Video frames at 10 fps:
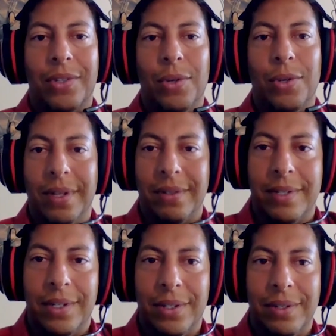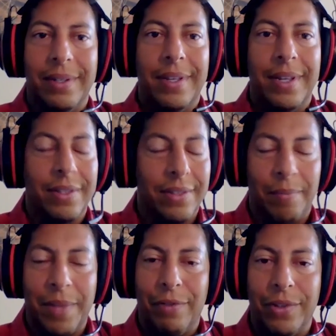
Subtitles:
You can still, in some level,